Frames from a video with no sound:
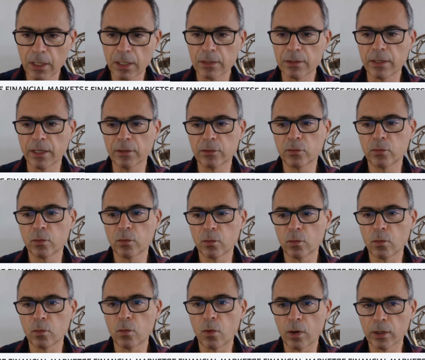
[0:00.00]
that
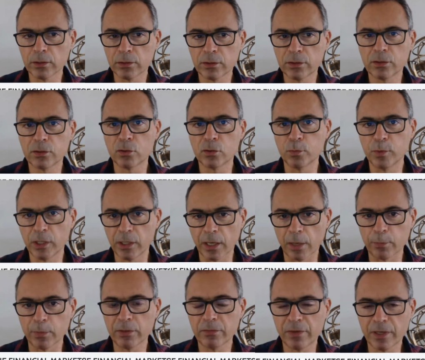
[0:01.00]
want to
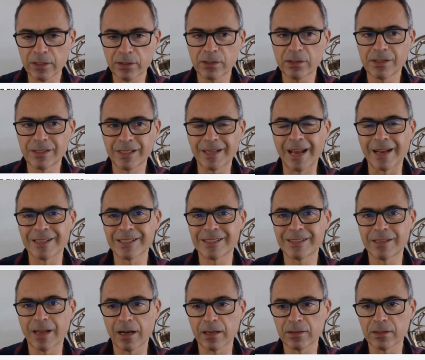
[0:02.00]
become investors and are
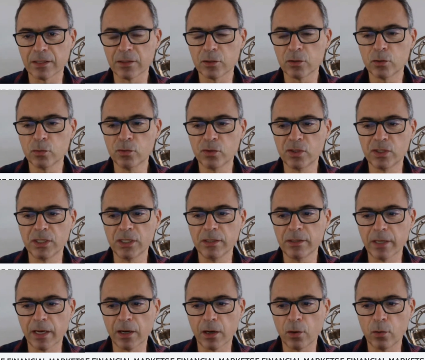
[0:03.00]
starting to see
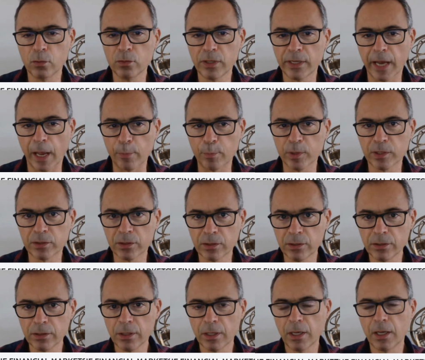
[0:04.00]
their own
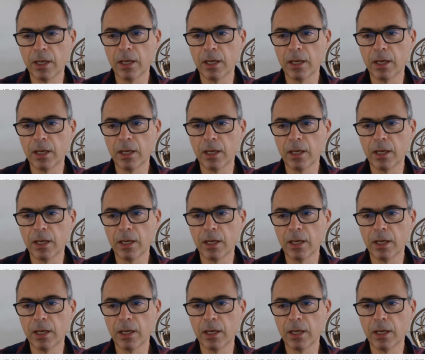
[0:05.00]
capital